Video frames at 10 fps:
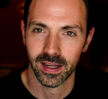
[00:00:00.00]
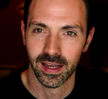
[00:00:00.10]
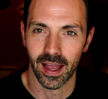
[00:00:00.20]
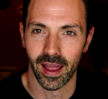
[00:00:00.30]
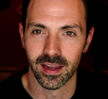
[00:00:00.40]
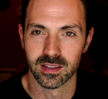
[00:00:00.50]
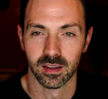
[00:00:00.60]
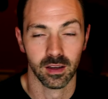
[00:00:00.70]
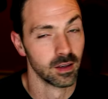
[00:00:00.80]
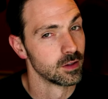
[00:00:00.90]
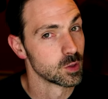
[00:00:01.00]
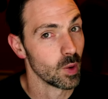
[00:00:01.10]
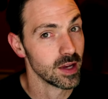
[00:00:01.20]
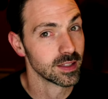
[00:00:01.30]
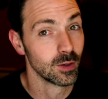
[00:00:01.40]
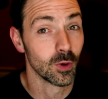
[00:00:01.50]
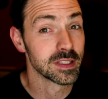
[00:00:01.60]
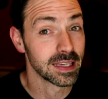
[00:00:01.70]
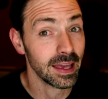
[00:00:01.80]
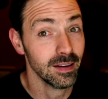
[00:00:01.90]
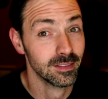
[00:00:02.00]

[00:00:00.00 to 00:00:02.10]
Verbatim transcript: and surprisingly, once again,